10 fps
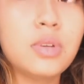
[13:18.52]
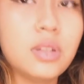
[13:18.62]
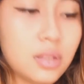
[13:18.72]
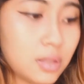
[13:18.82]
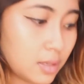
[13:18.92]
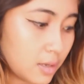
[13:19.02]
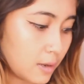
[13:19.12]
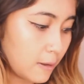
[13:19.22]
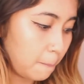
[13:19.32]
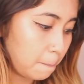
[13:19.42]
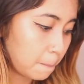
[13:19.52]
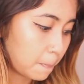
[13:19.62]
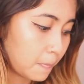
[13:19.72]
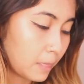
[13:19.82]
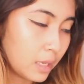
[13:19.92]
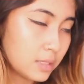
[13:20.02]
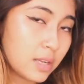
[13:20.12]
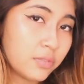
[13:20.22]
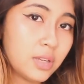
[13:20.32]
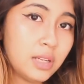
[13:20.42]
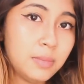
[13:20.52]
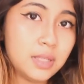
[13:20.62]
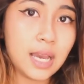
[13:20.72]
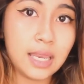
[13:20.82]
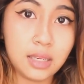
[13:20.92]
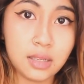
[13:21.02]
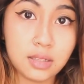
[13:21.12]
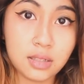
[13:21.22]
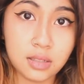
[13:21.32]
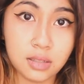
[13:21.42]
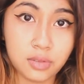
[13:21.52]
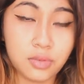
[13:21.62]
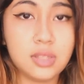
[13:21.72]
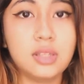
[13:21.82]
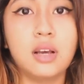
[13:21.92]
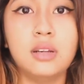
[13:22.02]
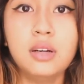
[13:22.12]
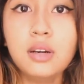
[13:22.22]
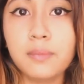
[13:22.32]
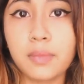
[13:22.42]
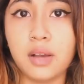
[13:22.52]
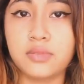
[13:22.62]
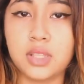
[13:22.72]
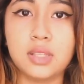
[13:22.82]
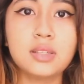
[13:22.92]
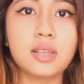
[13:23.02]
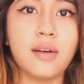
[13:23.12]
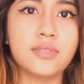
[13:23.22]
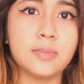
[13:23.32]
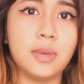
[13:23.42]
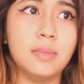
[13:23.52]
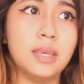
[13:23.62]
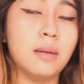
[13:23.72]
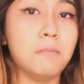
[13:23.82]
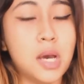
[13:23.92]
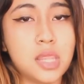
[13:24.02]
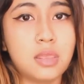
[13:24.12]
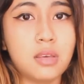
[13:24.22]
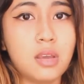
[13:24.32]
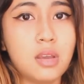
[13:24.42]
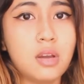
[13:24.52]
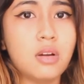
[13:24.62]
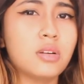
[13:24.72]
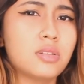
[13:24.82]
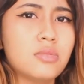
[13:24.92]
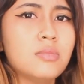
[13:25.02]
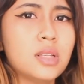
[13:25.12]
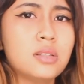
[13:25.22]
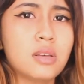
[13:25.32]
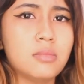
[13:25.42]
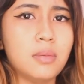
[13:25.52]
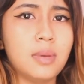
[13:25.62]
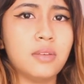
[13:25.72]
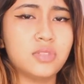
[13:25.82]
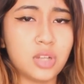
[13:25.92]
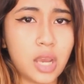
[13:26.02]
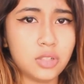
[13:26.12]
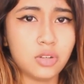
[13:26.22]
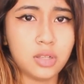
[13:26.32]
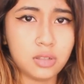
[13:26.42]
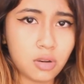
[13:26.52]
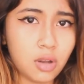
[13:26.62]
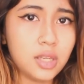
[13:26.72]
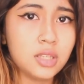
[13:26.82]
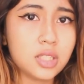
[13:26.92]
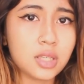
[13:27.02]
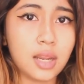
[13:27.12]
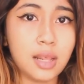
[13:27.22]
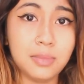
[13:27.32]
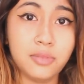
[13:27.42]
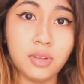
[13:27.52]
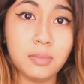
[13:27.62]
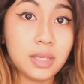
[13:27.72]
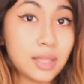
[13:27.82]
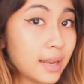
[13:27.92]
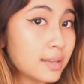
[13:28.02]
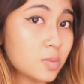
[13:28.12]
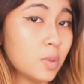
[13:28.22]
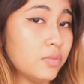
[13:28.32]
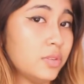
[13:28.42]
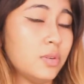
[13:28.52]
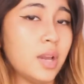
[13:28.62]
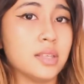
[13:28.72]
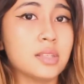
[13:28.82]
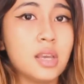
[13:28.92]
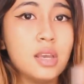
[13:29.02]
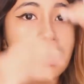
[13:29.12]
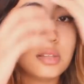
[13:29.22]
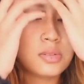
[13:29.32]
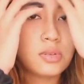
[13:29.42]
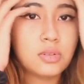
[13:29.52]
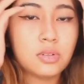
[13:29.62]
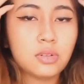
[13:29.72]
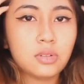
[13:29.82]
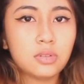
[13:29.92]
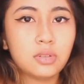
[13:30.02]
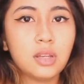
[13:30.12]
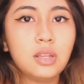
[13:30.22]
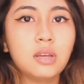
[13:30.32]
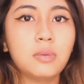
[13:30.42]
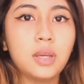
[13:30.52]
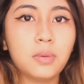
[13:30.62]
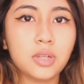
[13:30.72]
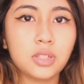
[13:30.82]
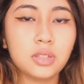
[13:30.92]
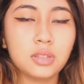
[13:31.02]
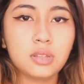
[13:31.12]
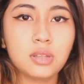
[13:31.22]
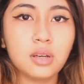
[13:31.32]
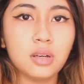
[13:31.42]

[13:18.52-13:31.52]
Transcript: will definitely be dyeing it a crazy color after this, after maybe a month or 2 months, or maybe after I join a college, and I'll be filming that as well for you guys. So really quick questions,